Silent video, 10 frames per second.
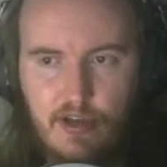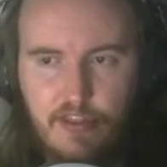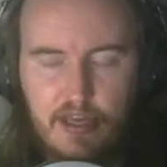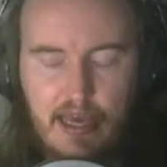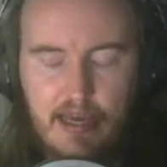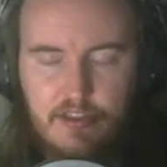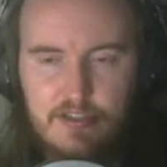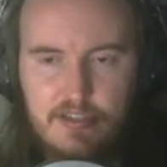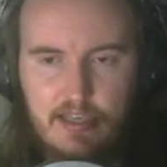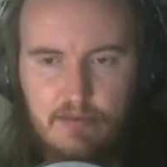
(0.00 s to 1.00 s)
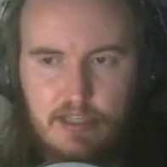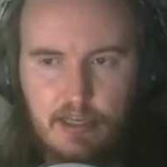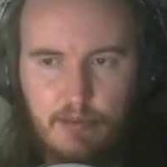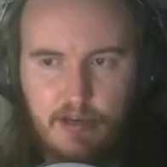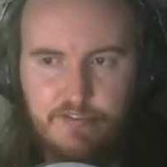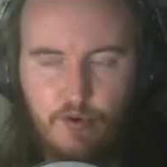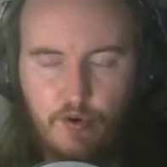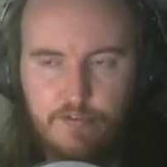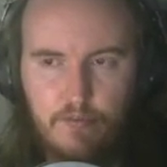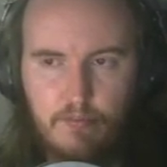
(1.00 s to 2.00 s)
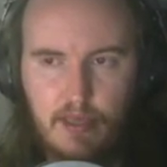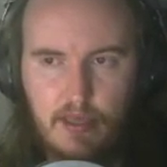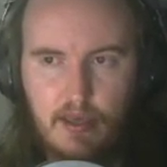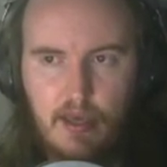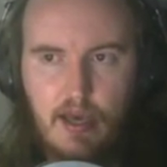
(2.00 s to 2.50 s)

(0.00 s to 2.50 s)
So I think Hagatha's scheme is going to be a 4 from me.